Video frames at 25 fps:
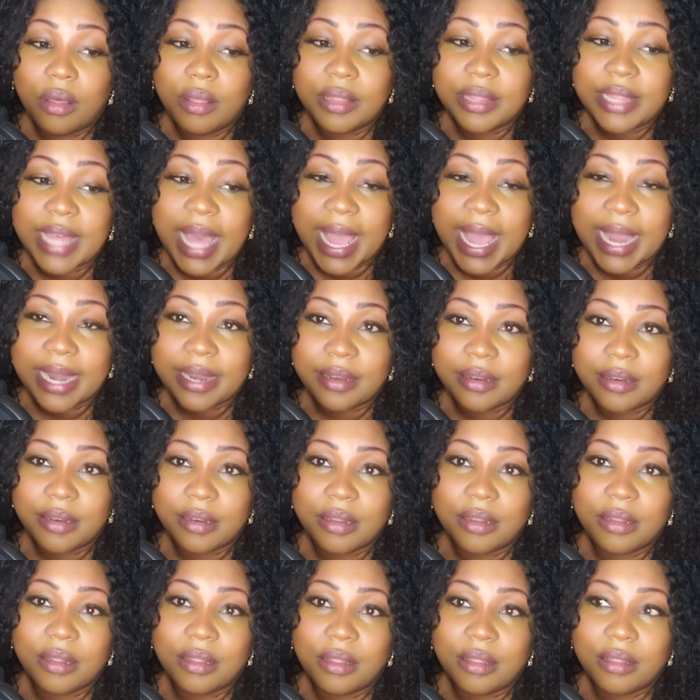that
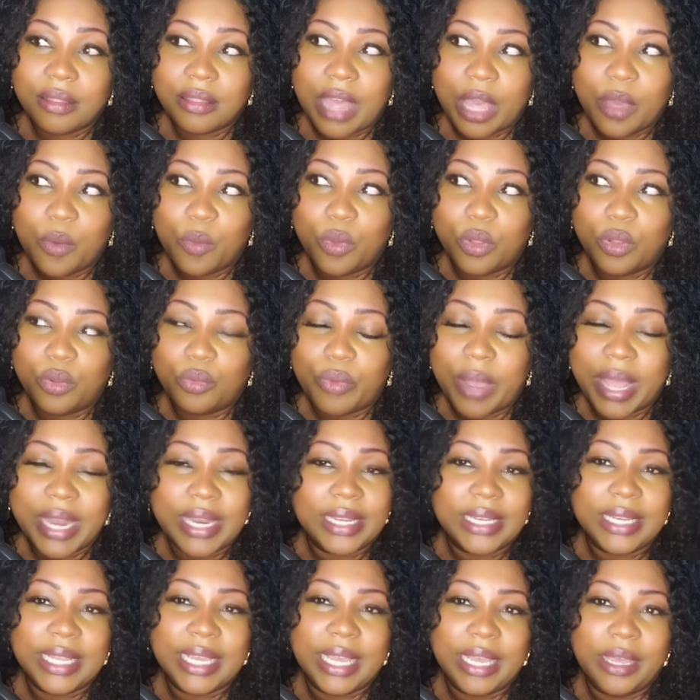they will
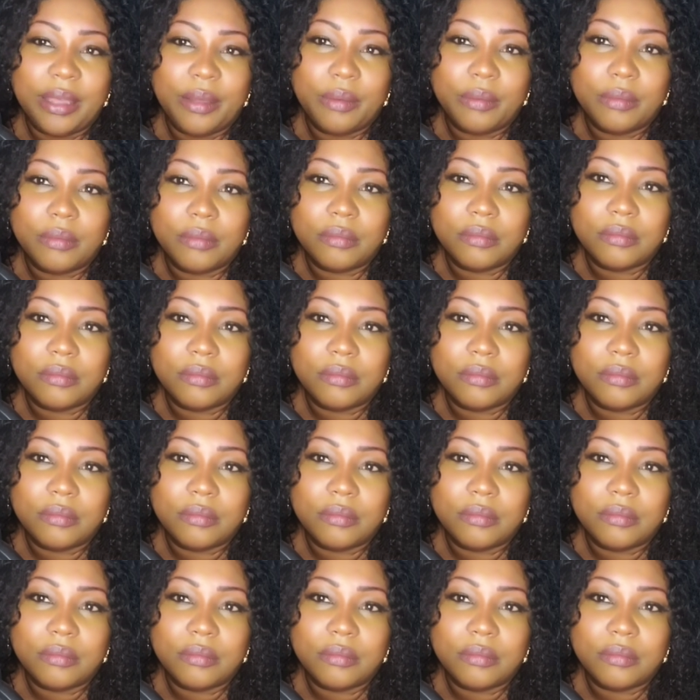readily